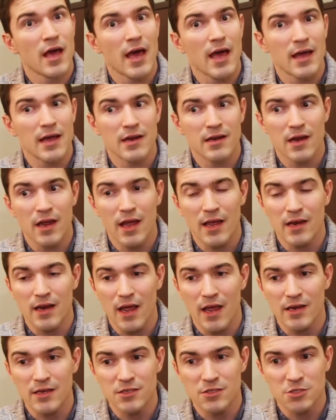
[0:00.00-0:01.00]
and and
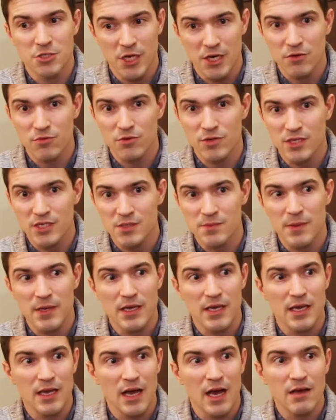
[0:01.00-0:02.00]
and generally
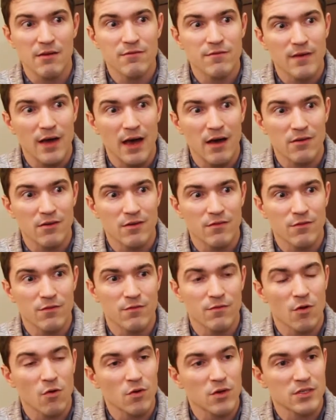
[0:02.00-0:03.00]
speaking, I've found if you
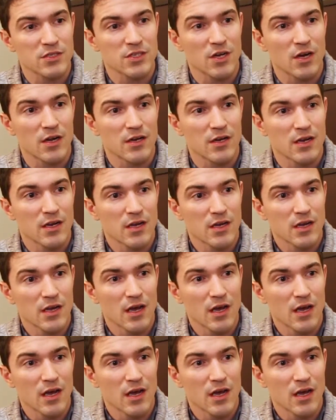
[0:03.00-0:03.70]
focus on,